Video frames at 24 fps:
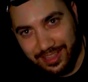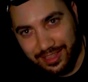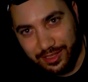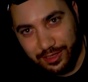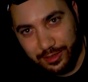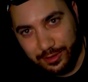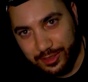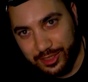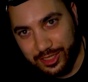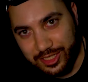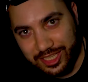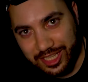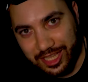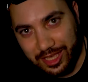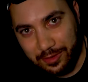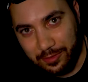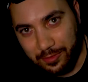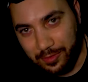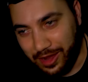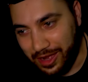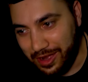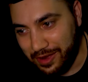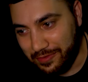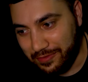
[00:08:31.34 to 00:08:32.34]

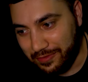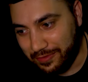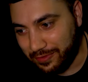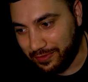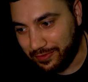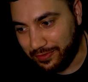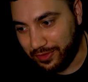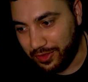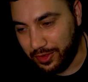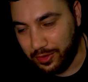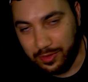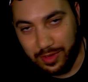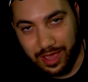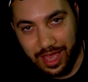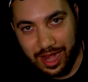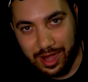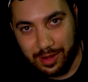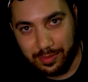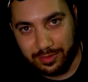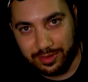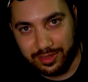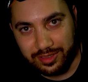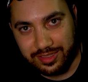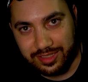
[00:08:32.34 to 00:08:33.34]
usually one of few
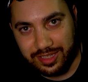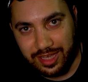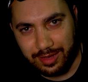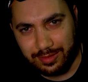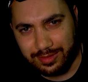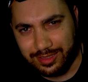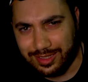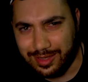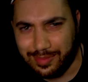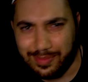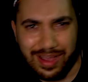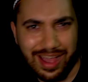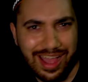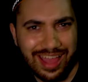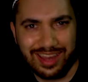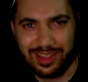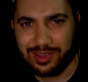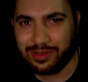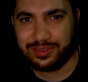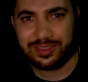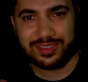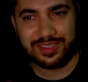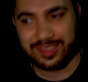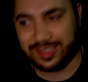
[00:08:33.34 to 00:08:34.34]
animals comes to
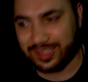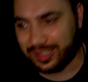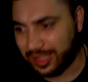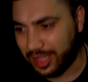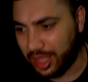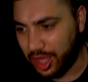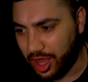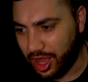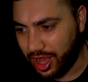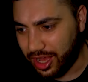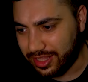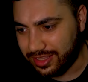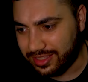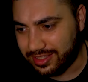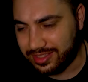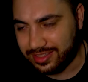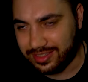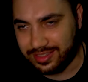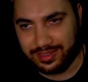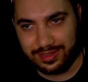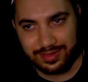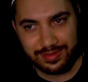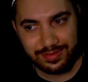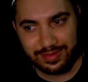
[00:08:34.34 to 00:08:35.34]
mind, you know,
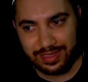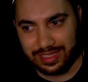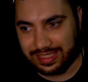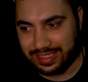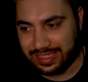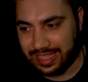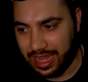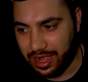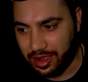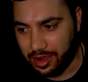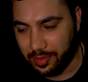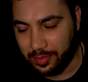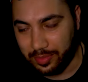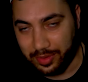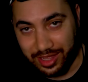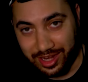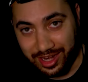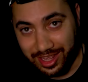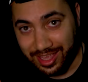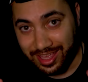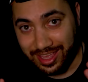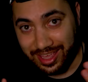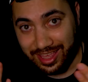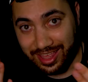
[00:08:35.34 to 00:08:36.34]
sloths, etc.
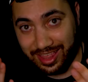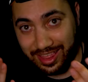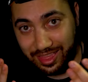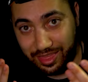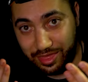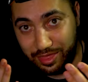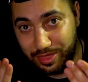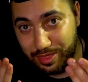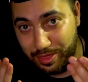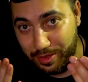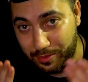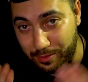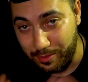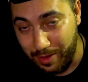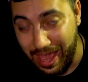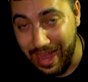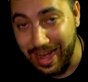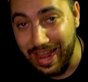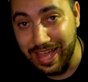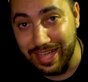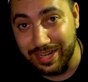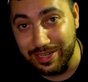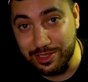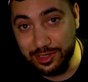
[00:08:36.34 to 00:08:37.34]
But the
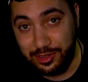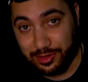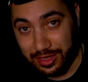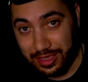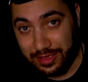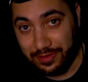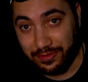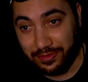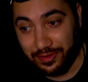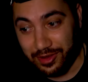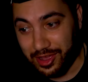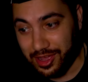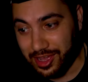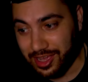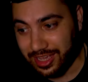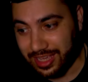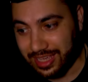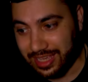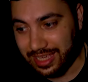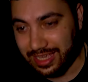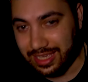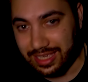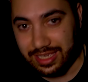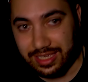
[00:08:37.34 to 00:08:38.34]
red-eyed tree
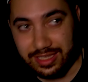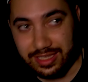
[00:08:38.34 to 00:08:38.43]
frog. Oh,